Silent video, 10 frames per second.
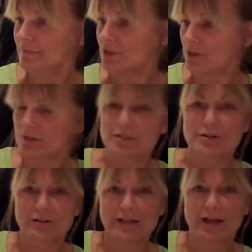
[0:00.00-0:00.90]
just
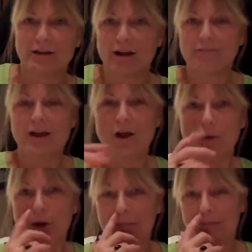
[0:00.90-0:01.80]
turn that off.
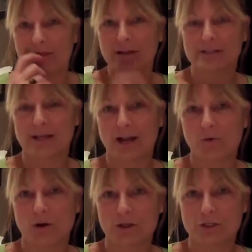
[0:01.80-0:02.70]
One of the things that I
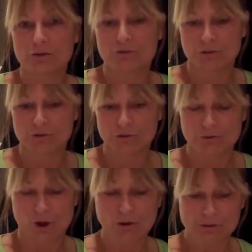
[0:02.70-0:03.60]
want you
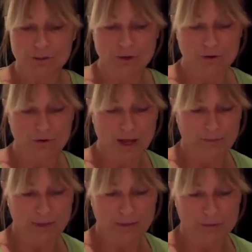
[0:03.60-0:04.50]
to also
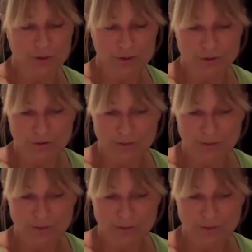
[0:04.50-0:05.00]
be able to do